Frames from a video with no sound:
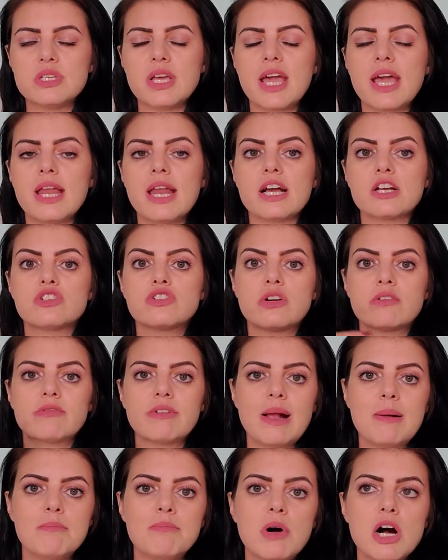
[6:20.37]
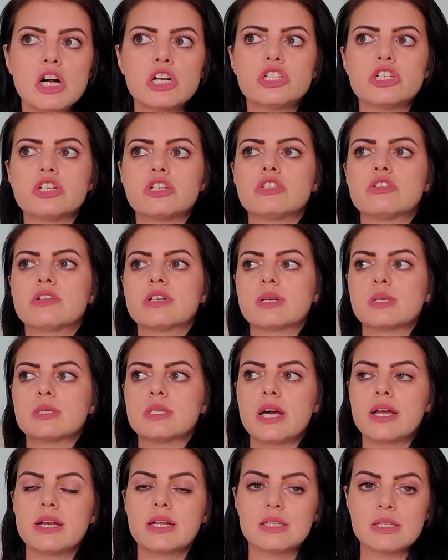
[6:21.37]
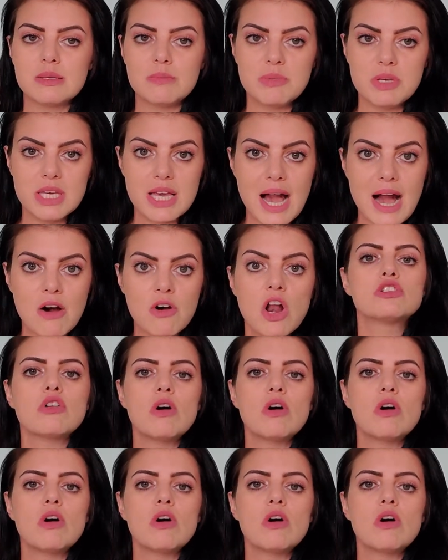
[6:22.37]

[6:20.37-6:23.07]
They get extra rambunctious. They're excited to be out.